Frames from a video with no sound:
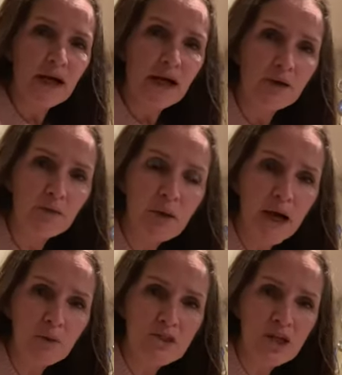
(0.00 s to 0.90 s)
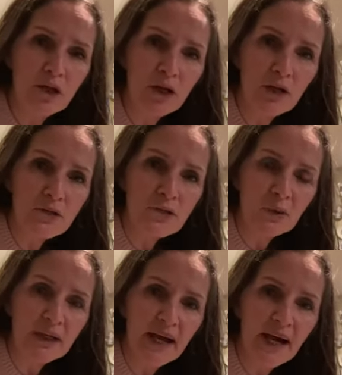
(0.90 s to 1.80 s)
The pawa shell goes
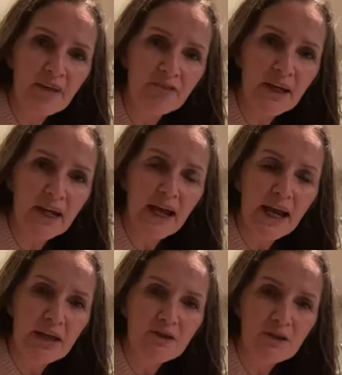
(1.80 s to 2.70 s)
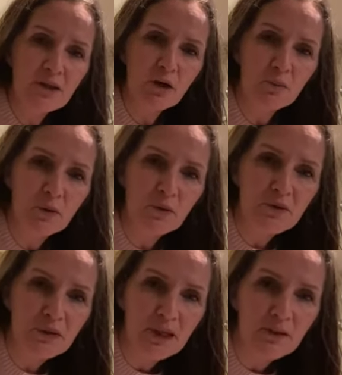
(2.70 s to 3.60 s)
to a carver and the odd
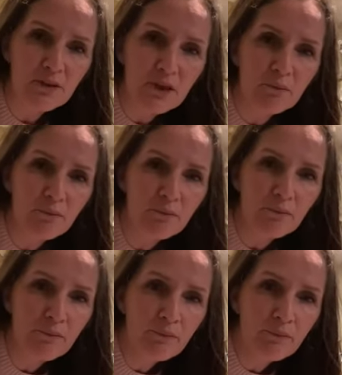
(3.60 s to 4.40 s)
person gets them.